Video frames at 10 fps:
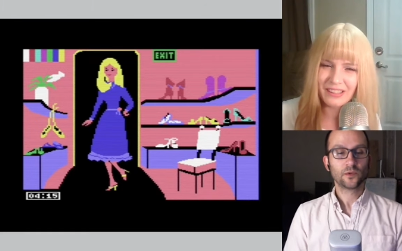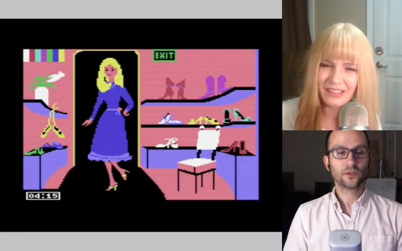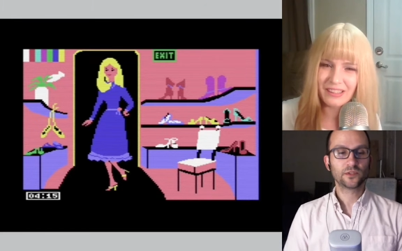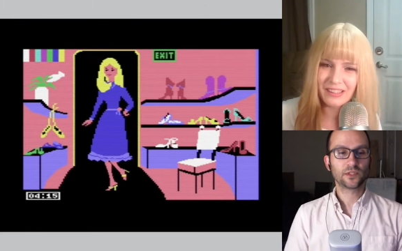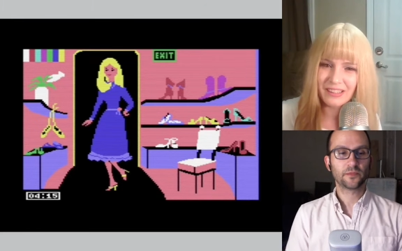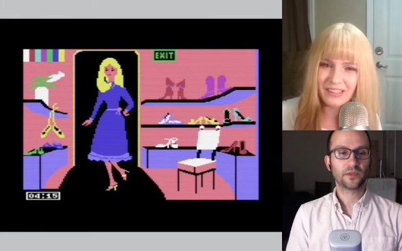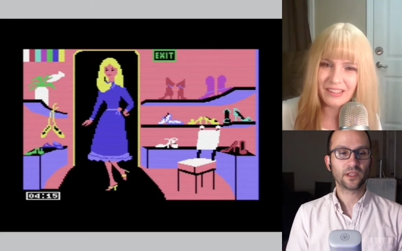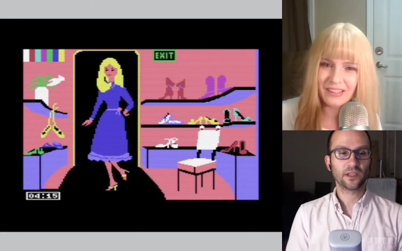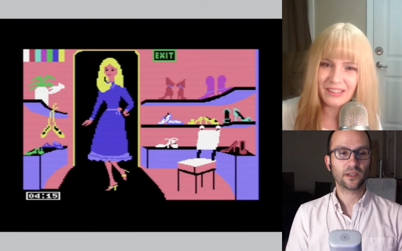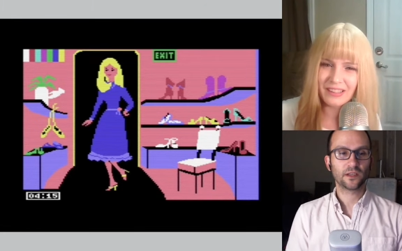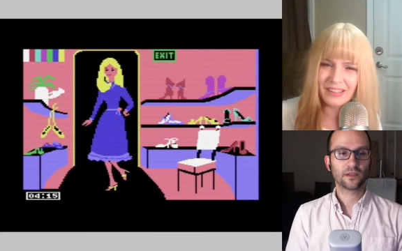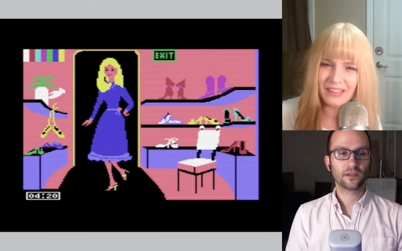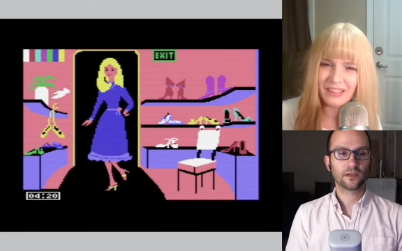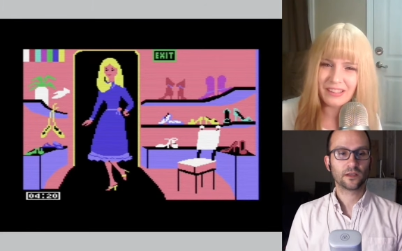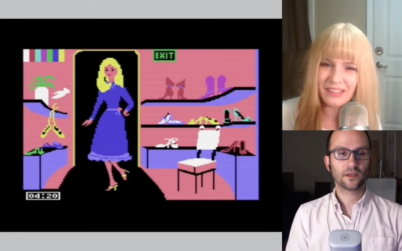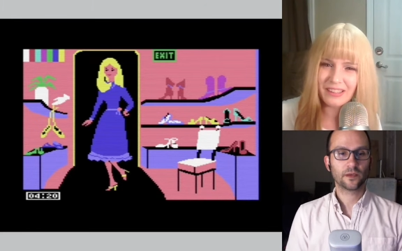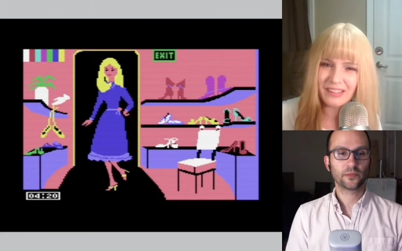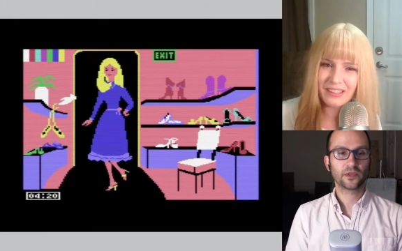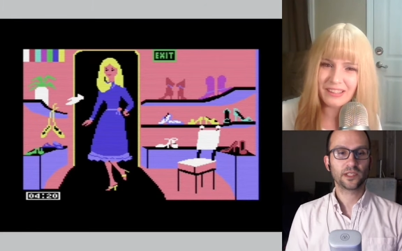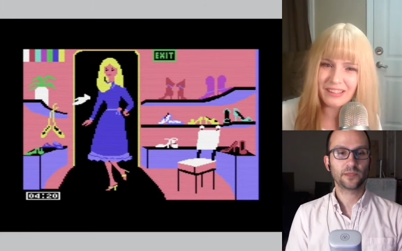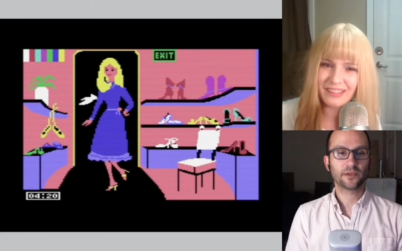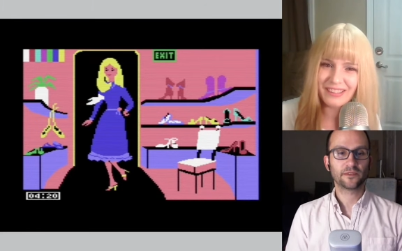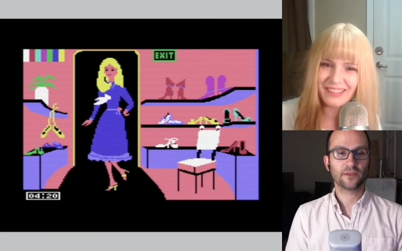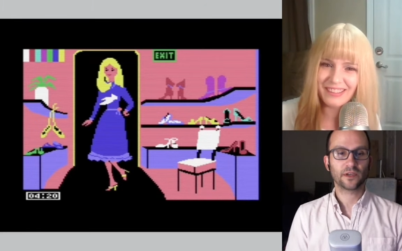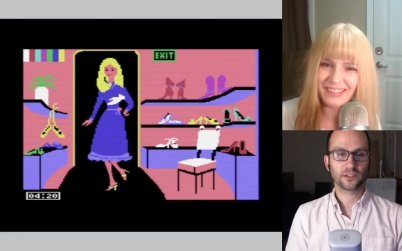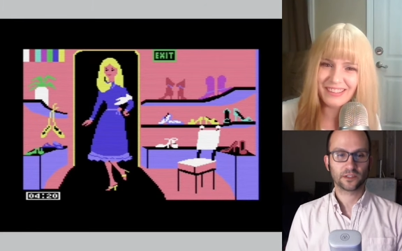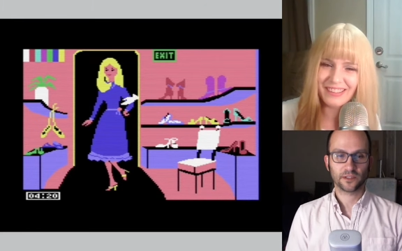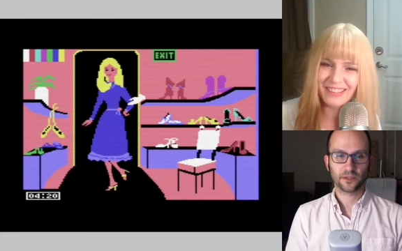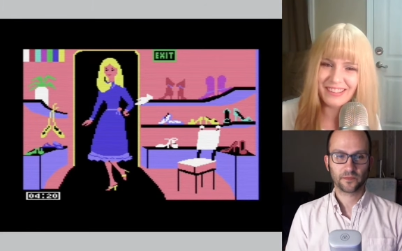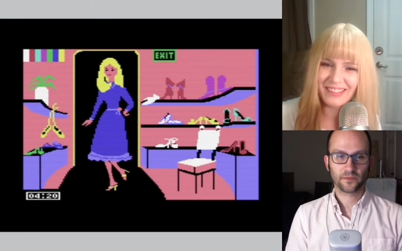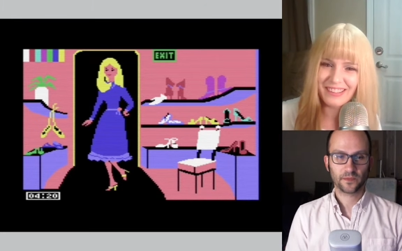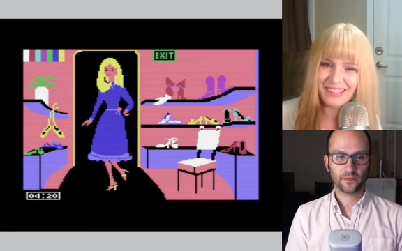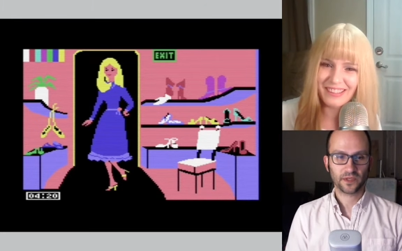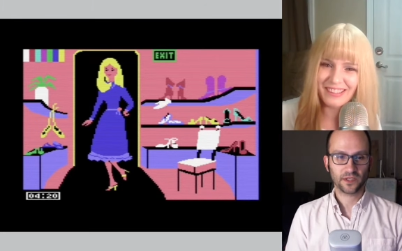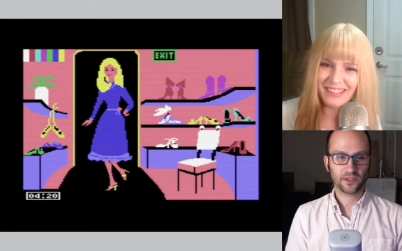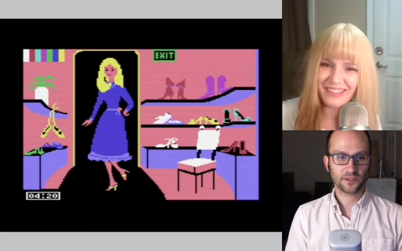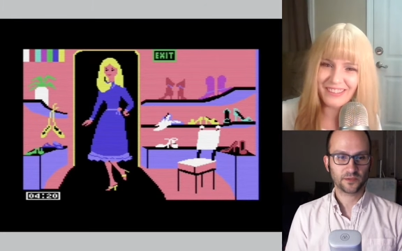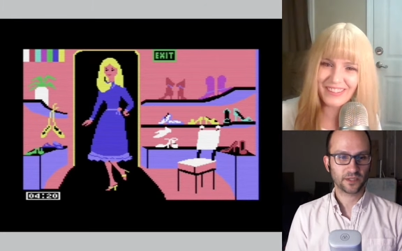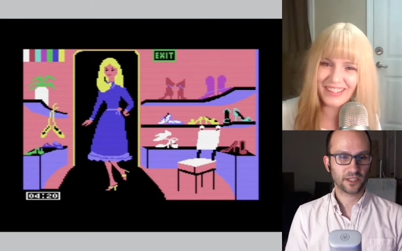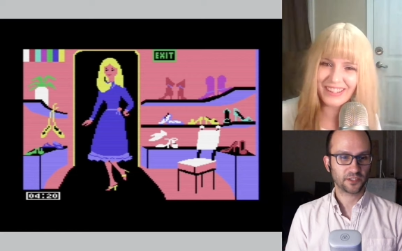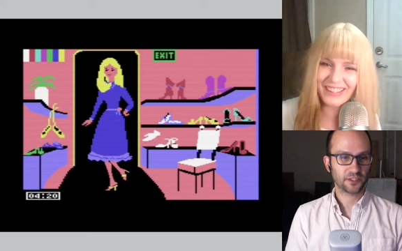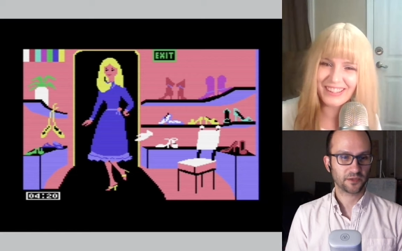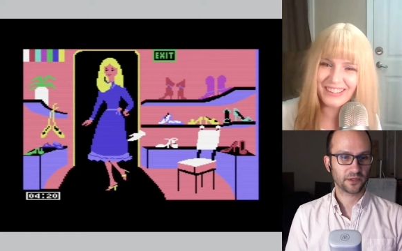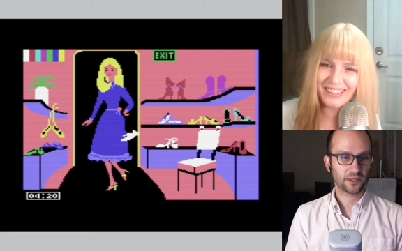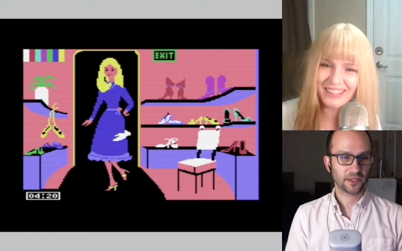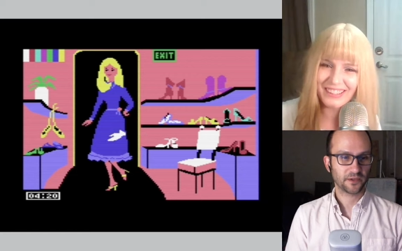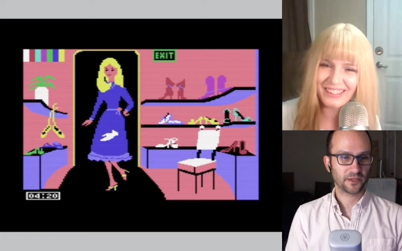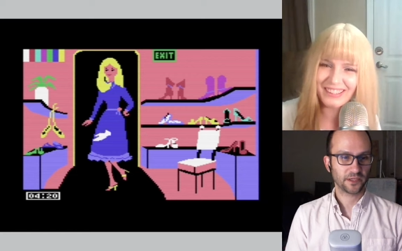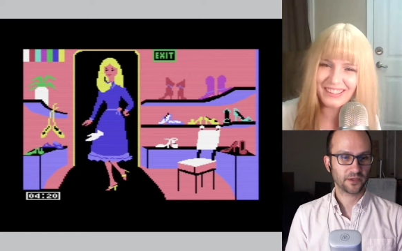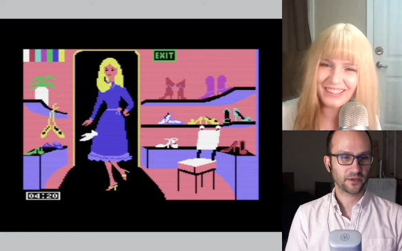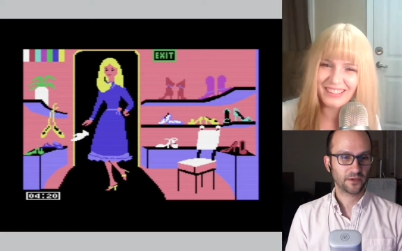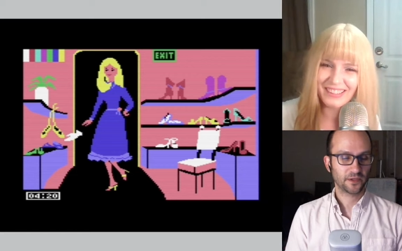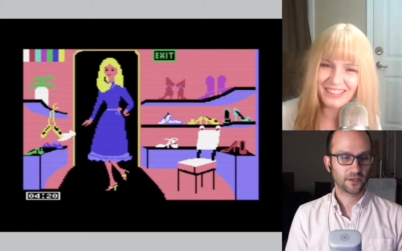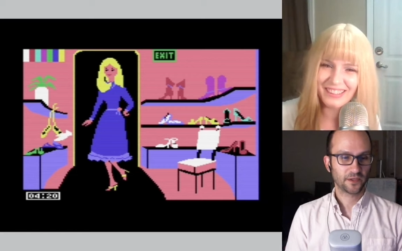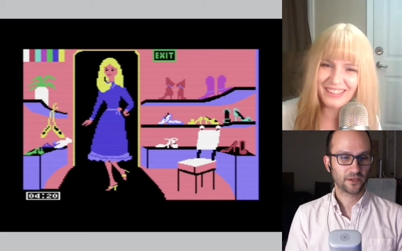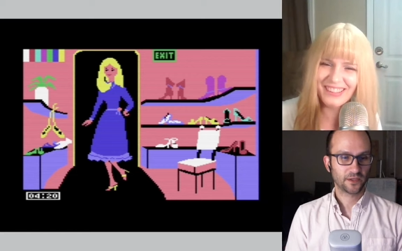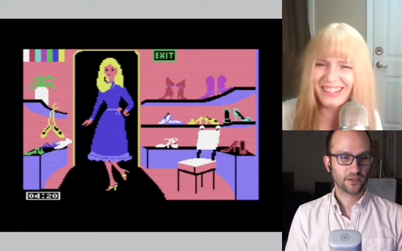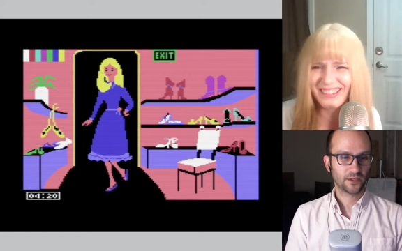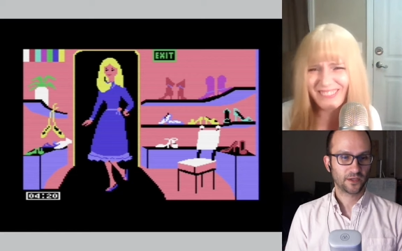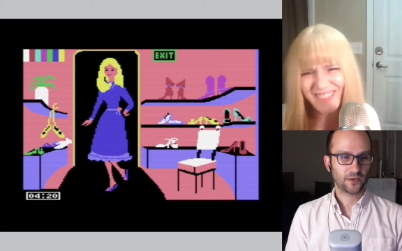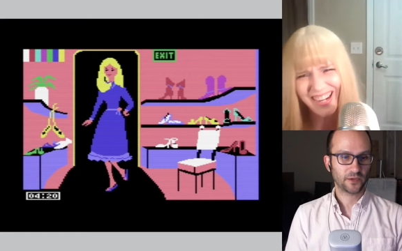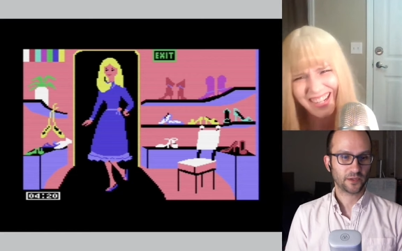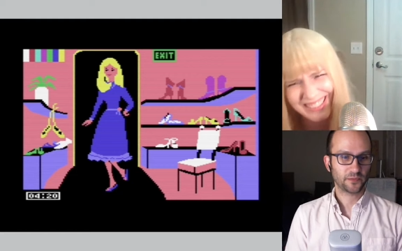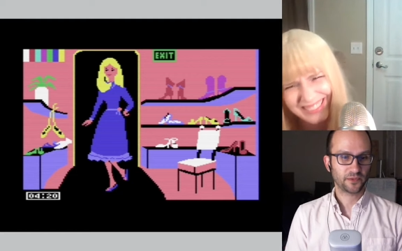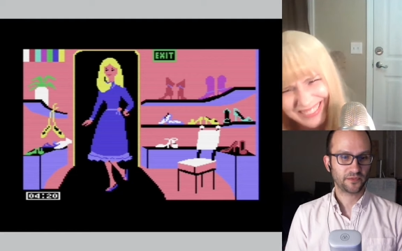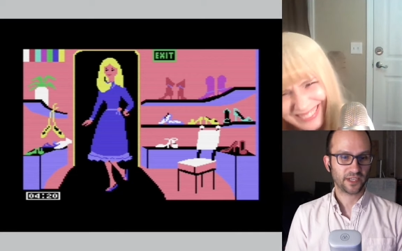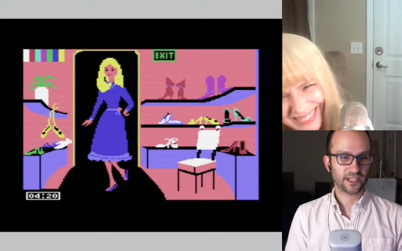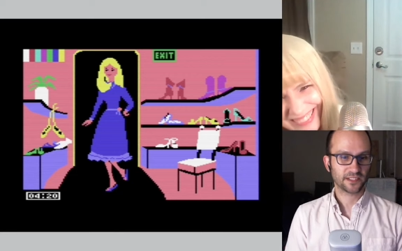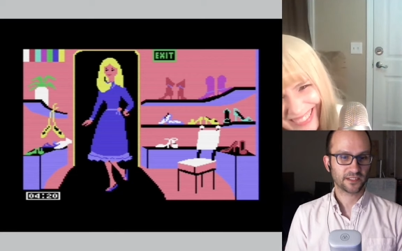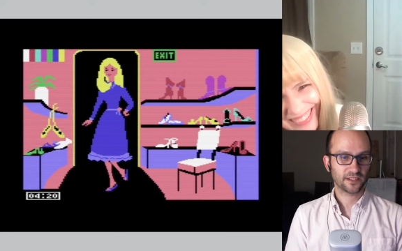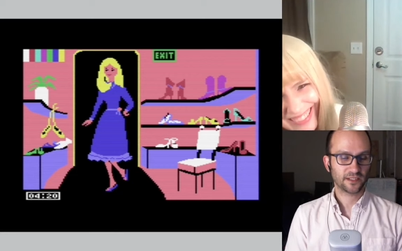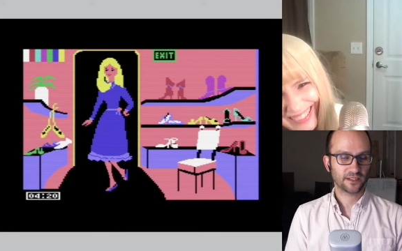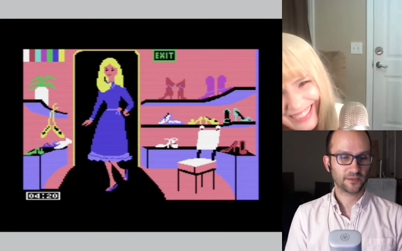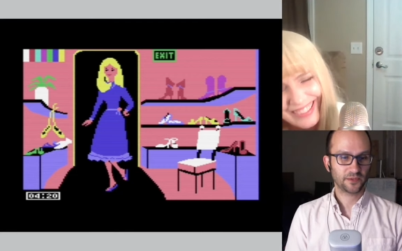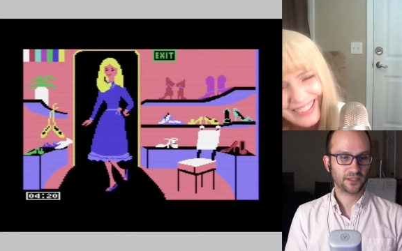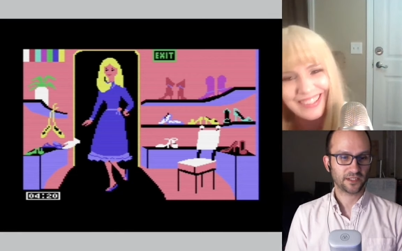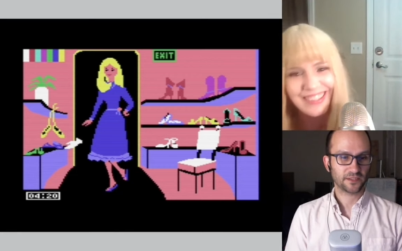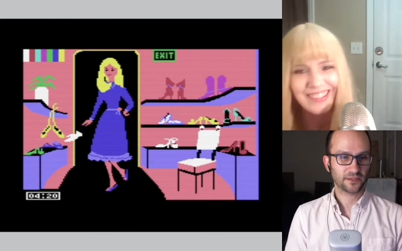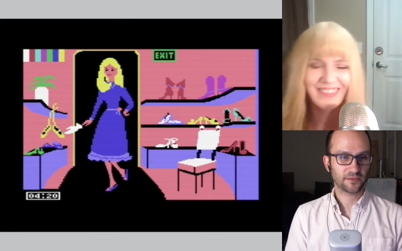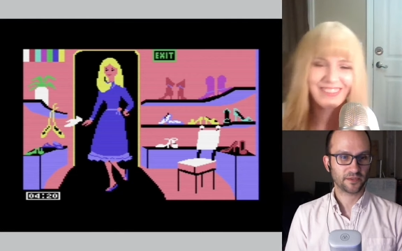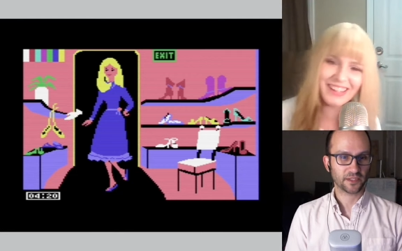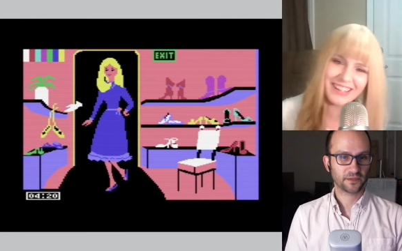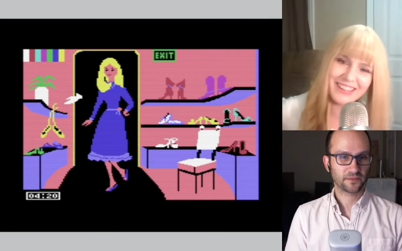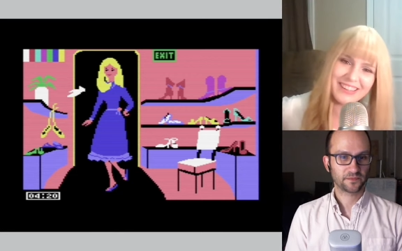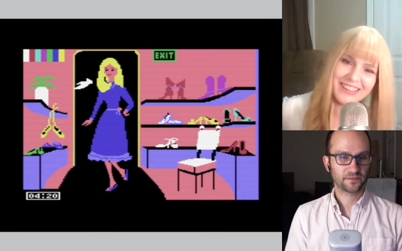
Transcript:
Speaker 1: We'll do something pretty but functional because okay. we're not sure where we're going. Oh, blue flats, blue sandals. Okay.